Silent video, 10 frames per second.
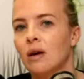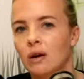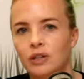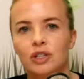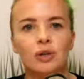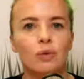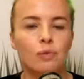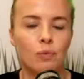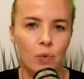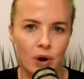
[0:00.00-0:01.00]

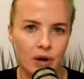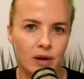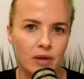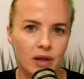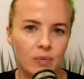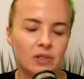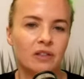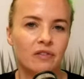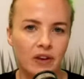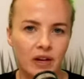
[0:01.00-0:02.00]
Arsenal 1. That was
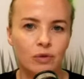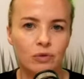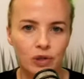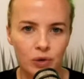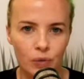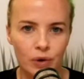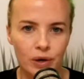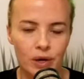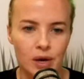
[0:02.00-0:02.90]
the final score.